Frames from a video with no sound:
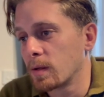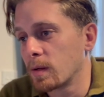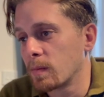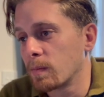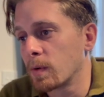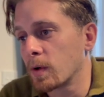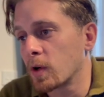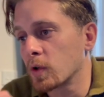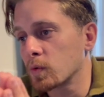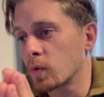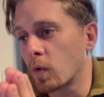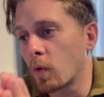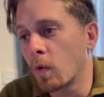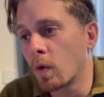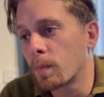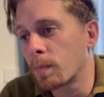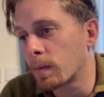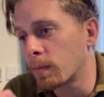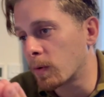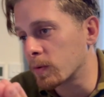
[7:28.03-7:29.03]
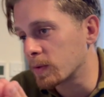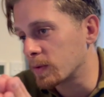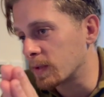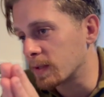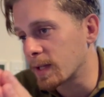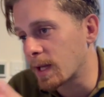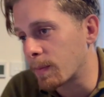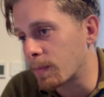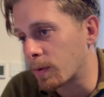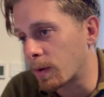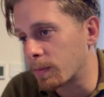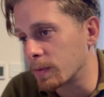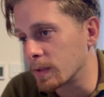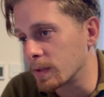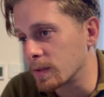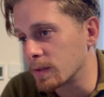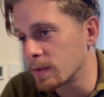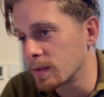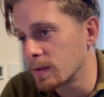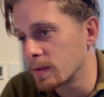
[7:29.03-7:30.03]
because we're all promoting the same
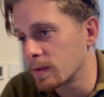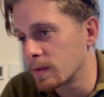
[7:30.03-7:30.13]
properties.